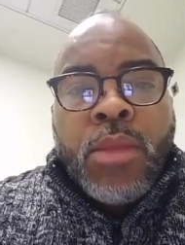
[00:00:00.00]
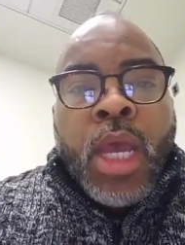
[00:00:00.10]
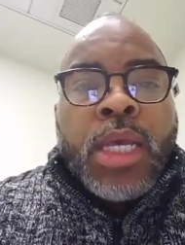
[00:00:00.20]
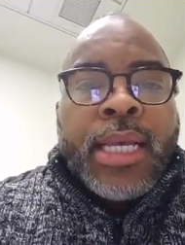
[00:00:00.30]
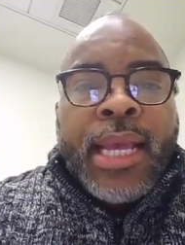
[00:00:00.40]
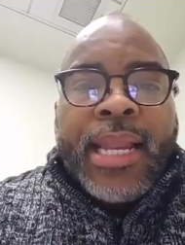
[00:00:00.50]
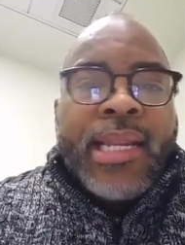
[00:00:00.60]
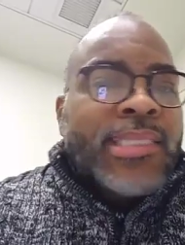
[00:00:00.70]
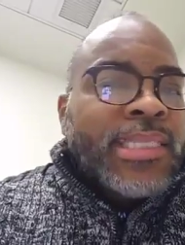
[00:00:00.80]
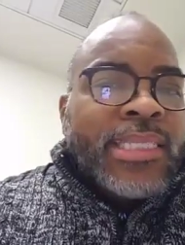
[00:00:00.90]
And, and
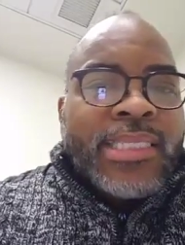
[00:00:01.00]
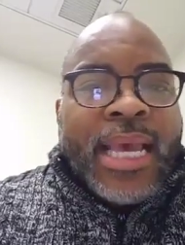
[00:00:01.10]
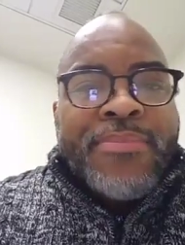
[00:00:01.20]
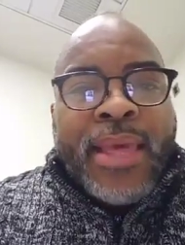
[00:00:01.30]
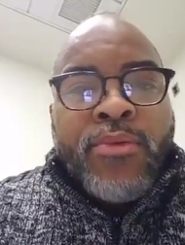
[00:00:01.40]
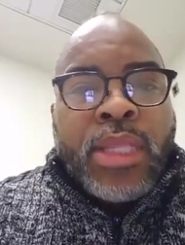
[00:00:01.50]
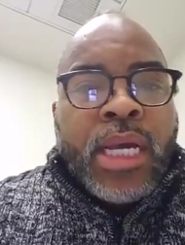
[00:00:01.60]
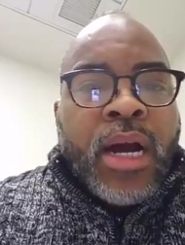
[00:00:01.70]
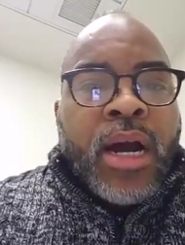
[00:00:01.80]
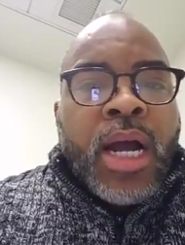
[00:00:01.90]
it's the same thing with the
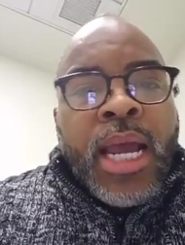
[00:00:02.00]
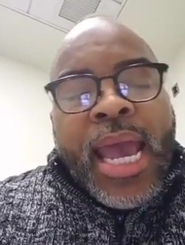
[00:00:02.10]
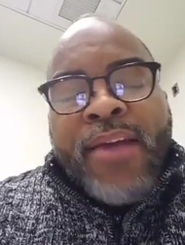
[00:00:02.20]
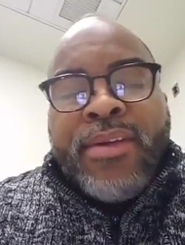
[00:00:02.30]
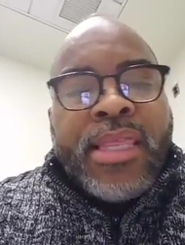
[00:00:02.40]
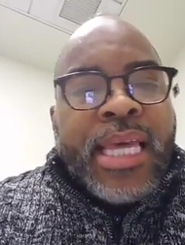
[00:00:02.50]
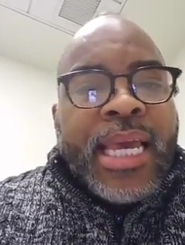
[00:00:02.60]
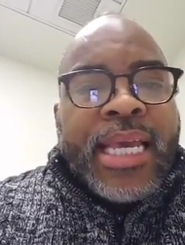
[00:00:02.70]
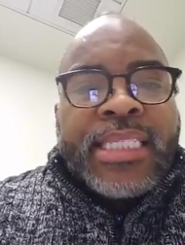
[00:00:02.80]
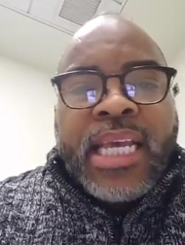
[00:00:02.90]
car.
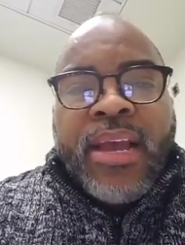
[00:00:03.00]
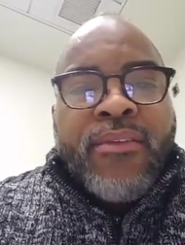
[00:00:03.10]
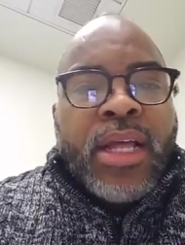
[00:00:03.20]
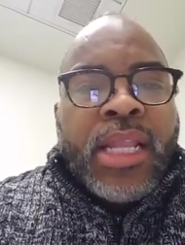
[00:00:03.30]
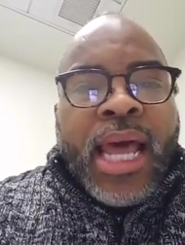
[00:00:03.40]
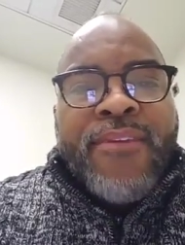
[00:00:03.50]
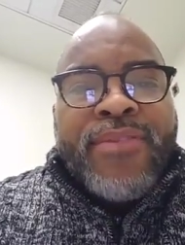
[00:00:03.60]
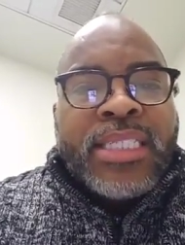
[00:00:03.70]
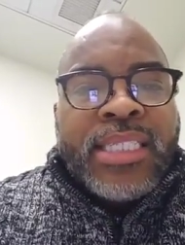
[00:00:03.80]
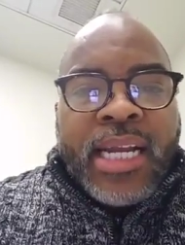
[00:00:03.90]
Everything is, life
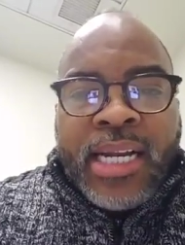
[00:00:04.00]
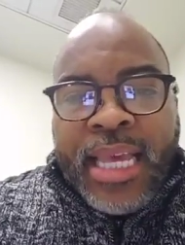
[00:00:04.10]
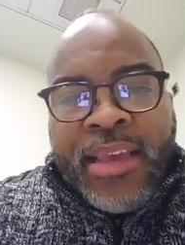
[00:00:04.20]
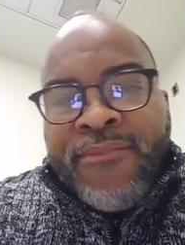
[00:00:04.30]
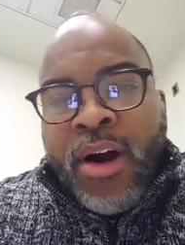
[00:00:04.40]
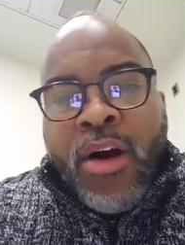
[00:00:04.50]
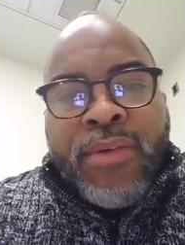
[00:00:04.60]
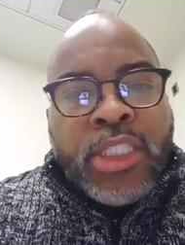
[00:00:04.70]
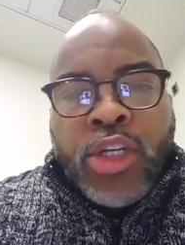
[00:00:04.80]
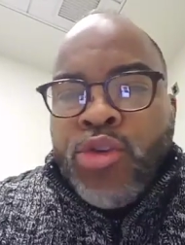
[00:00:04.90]
is steadily
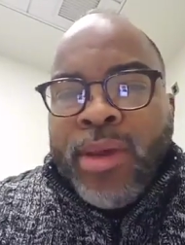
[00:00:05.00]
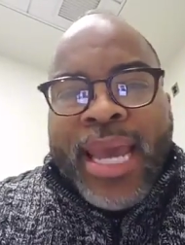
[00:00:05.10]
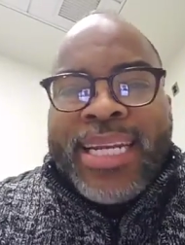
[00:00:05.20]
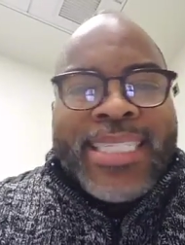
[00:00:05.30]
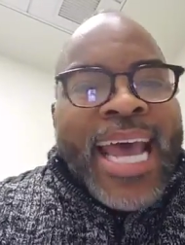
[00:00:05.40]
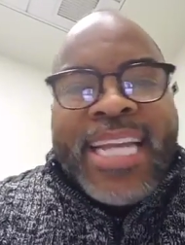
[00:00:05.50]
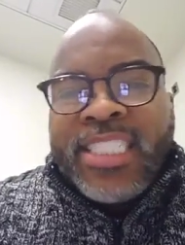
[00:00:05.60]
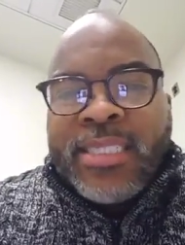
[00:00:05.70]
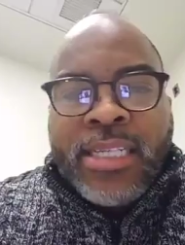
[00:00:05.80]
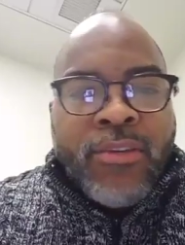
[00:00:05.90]
evolving, so you can't attach
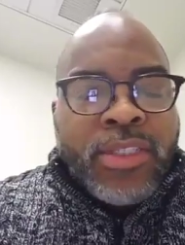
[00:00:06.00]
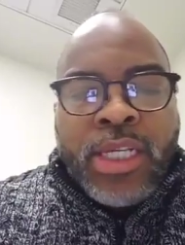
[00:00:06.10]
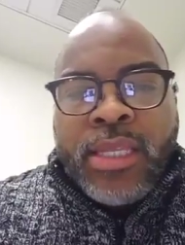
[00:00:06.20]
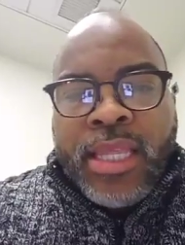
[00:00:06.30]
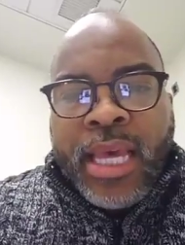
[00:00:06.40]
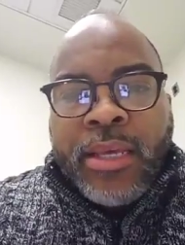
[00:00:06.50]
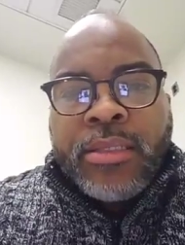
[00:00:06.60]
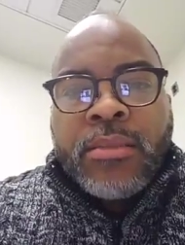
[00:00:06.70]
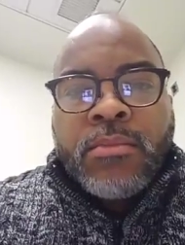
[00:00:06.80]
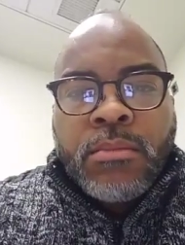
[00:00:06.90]
yourself to
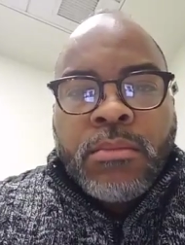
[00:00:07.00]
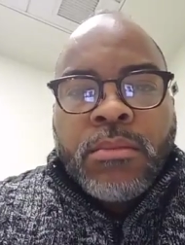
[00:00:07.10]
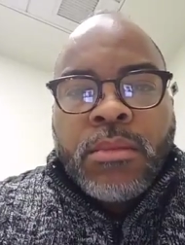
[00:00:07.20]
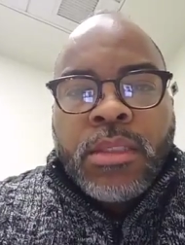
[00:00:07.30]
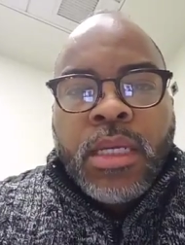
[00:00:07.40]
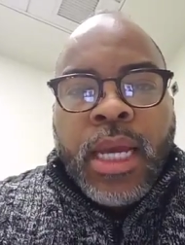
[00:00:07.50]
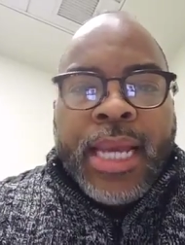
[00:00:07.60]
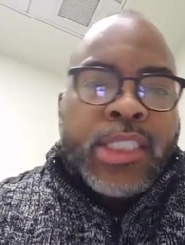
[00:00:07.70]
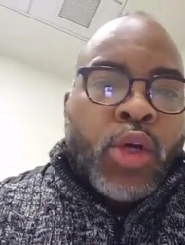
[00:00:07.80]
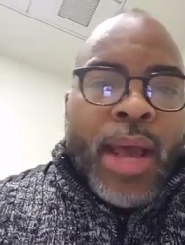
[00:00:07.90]
things.
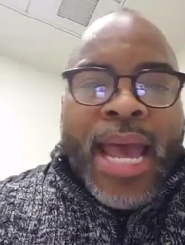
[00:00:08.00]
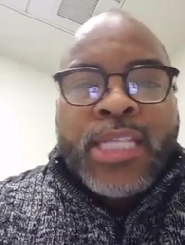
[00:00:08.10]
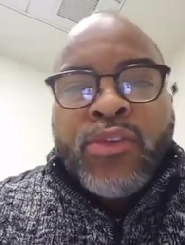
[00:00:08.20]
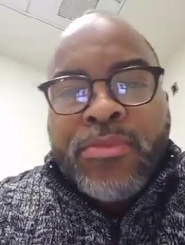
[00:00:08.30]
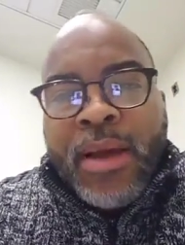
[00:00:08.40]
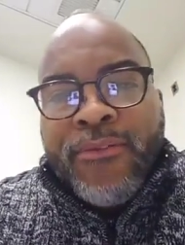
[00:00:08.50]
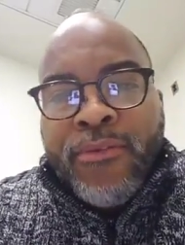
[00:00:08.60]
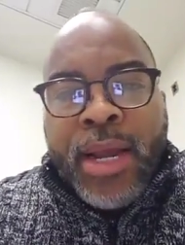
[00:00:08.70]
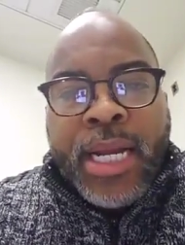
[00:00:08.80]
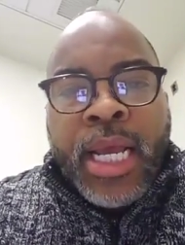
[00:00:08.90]
And so, as with my
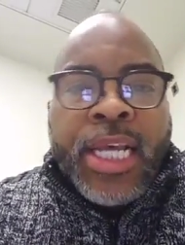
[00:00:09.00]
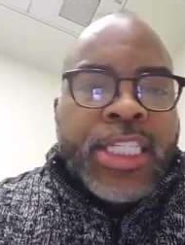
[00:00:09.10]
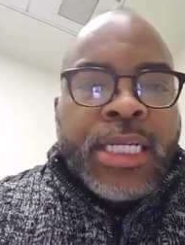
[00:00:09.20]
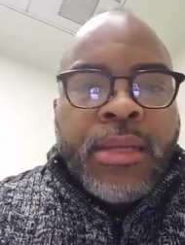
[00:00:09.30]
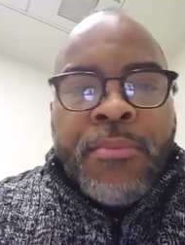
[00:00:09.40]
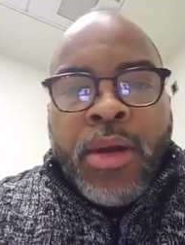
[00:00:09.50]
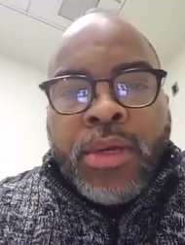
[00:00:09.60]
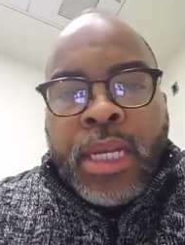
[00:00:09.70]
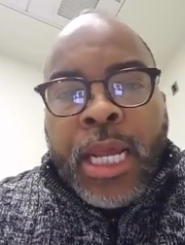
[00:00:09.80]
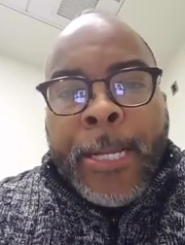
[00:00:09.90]
friend, she's a
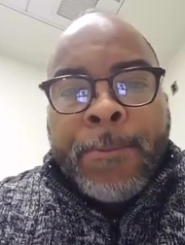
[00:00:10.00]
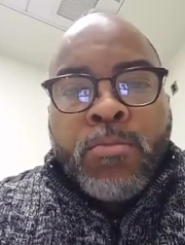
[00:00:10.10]
millionaire.